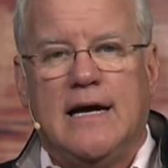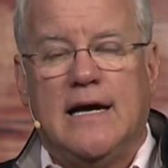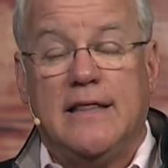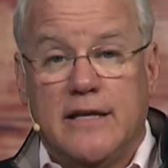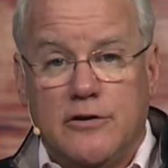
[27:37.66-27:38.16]

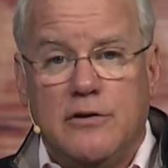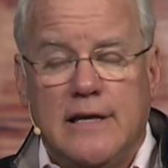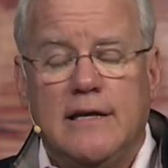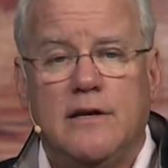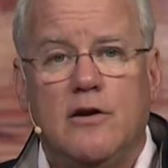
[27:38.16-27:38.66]
And that you
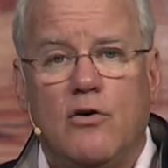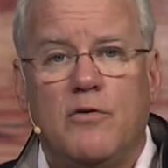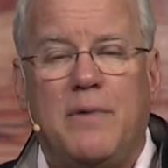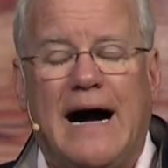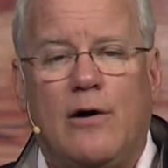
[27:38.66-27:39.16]
need to know the
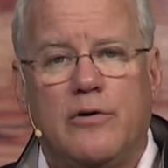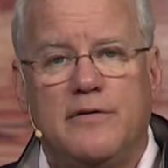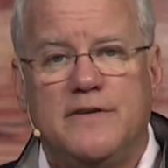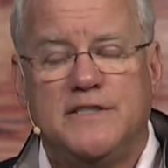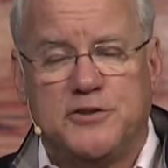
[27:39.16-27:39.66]
power
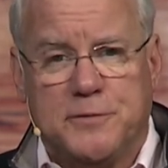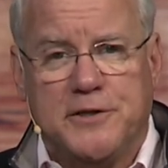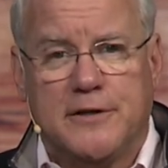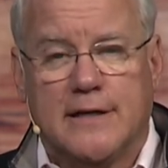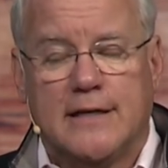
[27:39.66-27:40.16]
of His
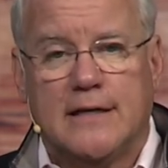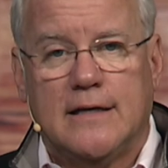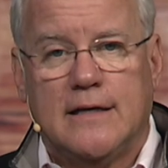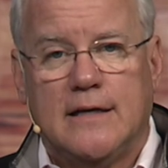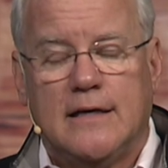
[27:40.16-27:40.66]
Spirit
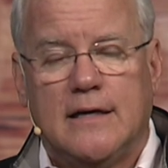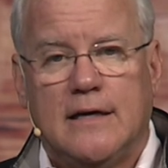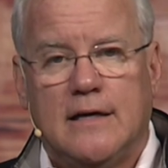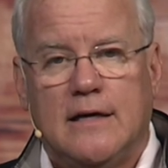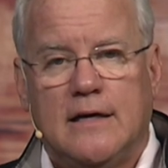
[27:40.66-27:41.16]

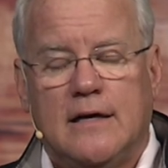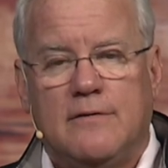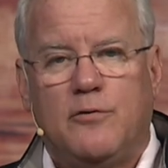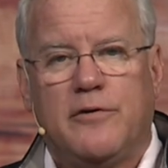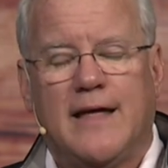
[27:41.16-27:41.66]

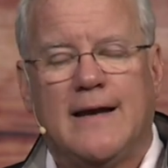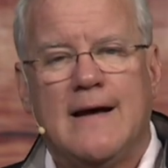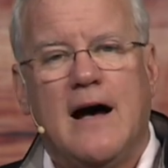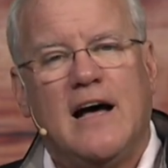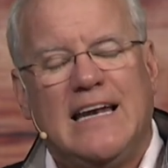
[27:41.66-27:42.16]
for that
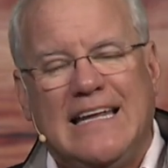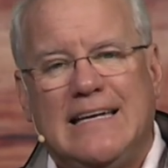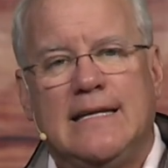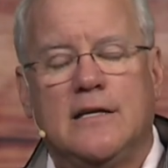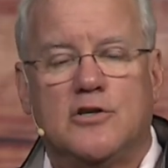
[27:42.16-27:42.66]

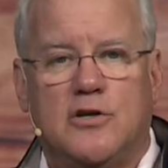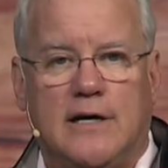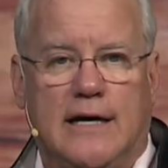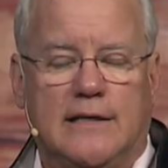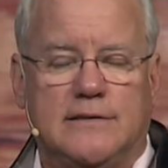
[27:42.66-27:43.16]
unending
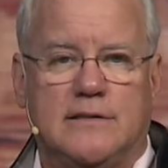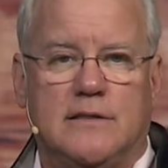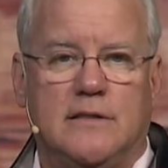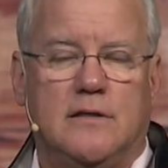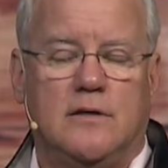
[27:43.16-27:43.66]
trust.
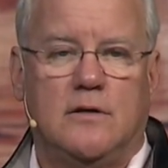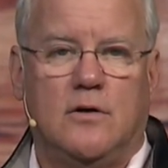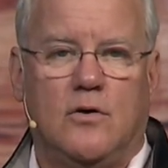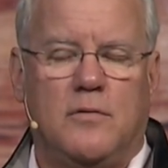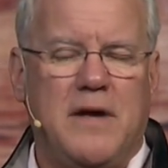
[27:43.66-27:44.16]

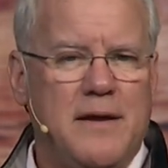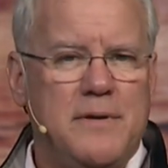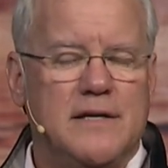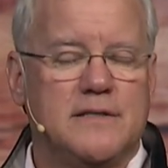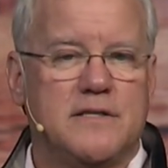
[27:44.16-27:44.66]
Or
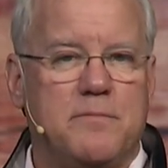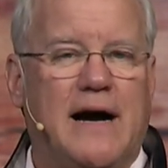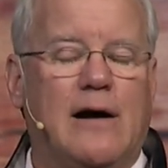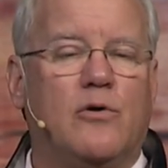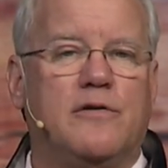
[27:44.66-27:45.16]
maybe it's the
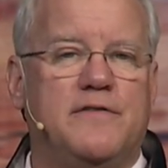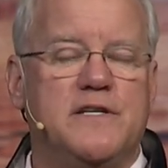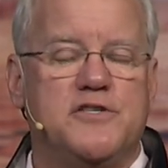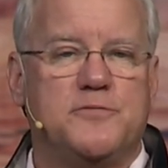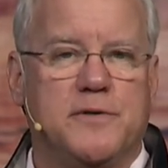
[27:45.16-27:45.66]
power of
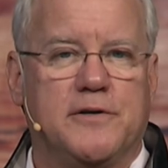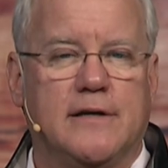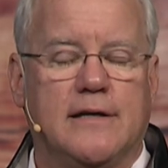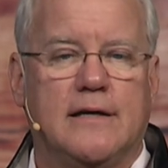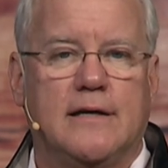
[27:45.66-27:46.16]
His
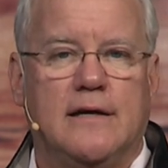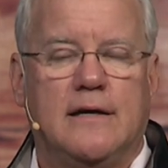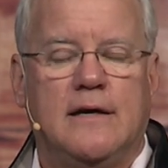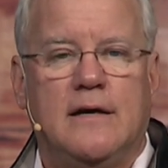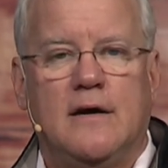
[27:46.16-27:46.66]
Spirit
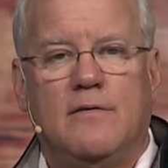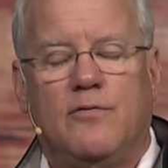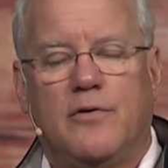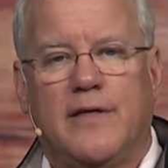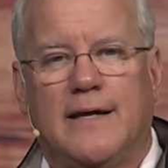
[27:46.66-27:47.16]

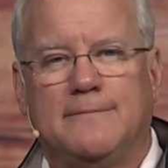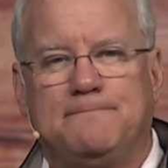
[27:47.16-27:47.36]
for that.